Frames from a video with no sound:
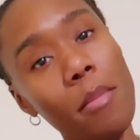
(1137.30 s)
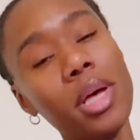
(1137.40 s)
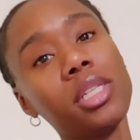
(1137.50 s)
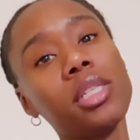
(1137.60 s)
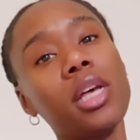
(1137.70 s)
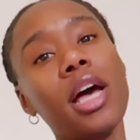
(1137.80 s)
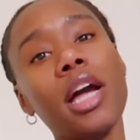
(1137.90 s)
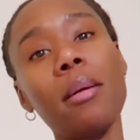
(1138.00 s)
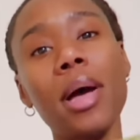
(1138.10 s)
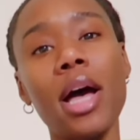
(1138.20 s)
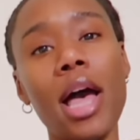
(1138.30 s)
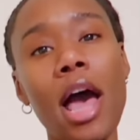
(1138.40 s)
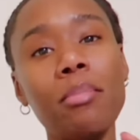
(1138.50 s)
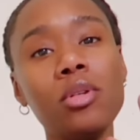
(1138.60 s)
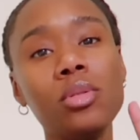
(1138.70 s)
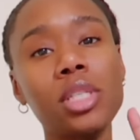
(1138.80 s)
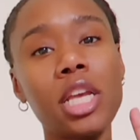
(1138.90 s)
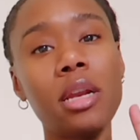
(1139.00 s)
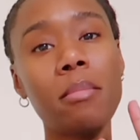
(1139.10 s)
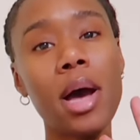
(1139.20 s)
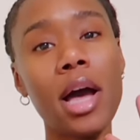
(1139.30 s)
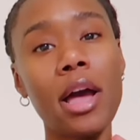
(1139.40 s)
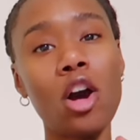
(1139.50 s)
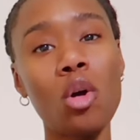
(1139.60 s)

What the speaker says: But I got my apples and my